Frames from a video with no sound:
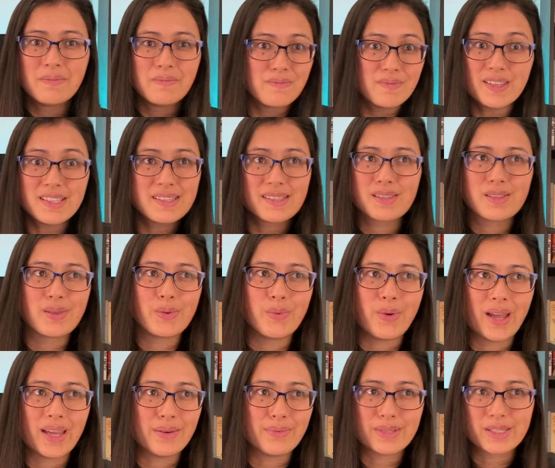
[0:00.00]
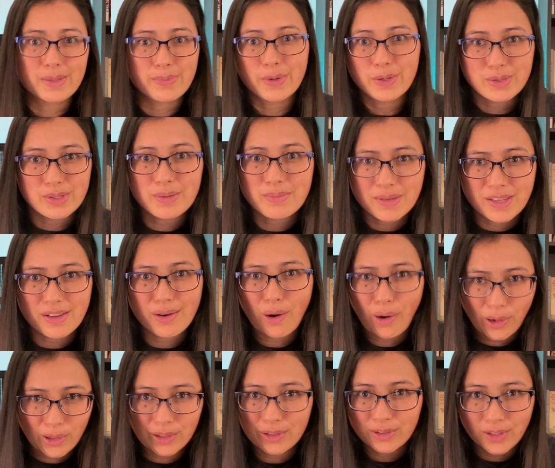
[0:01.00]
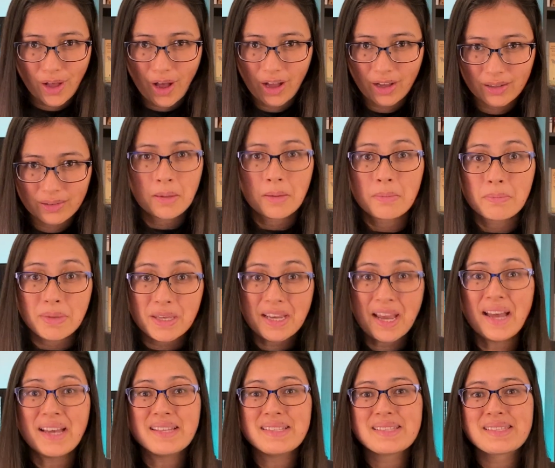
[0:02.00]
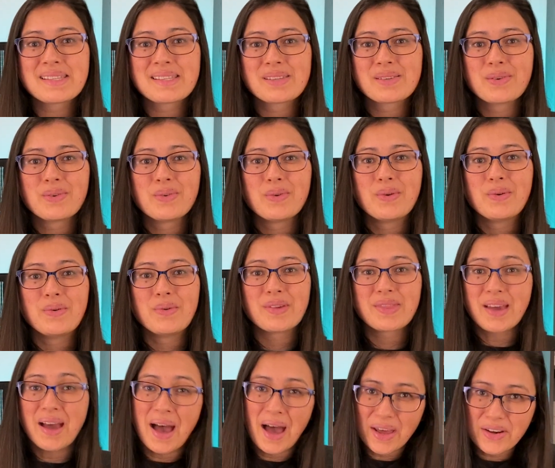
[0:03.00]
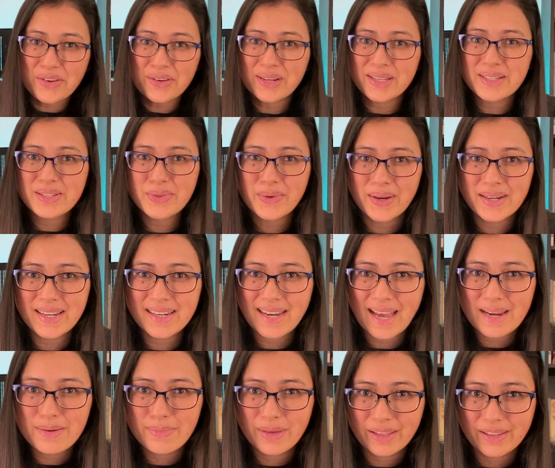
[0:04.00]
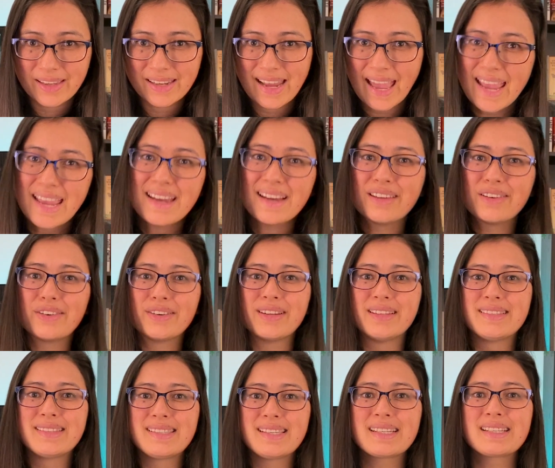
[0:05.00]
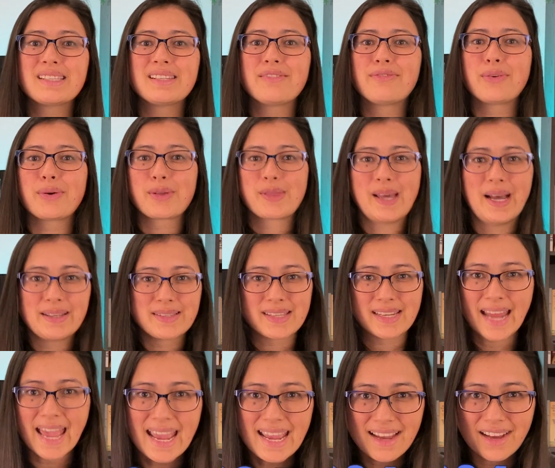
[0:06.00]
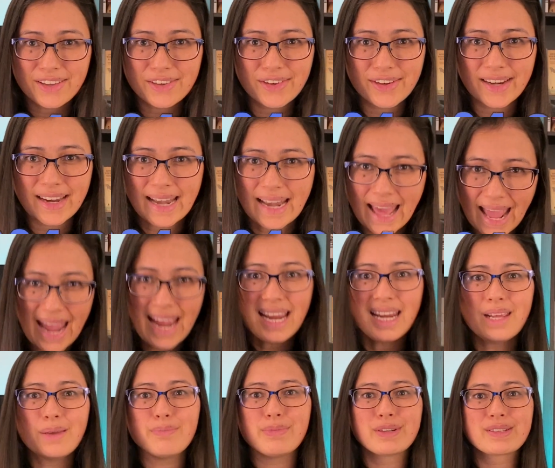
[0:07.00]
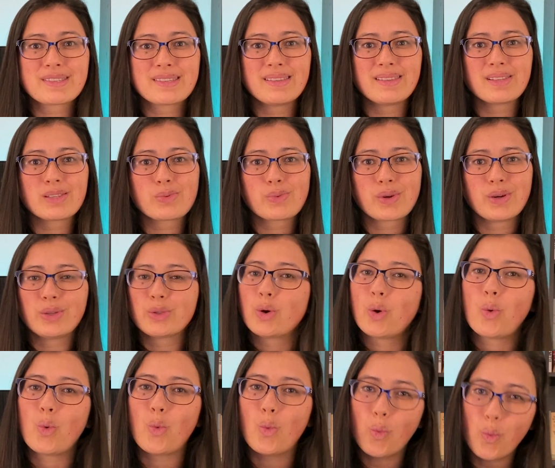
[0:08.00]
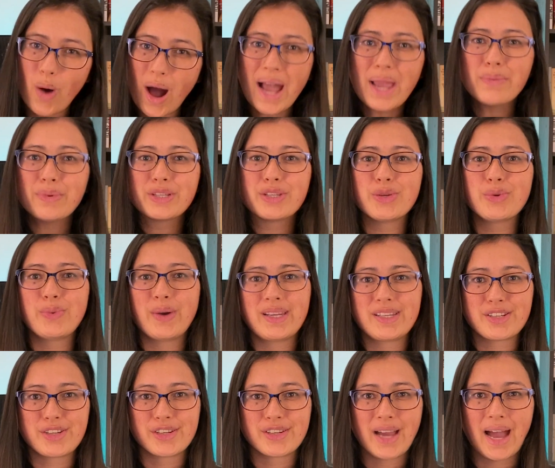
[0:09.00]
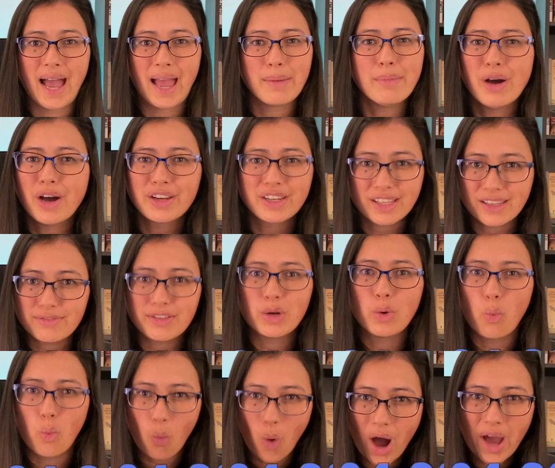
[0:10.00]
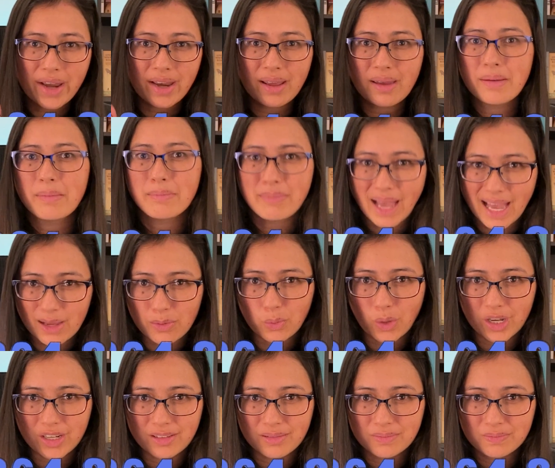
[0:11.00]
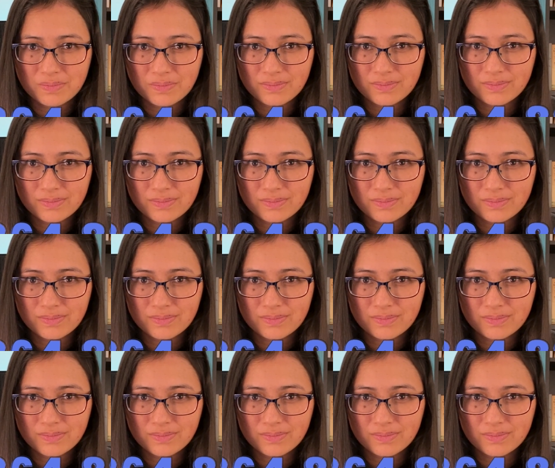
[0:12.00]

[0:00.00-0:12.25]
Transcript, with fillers: this is the way it was supposed to be all along. Because with 129,864,880 books in this world, why would you waste your time on even one bad one?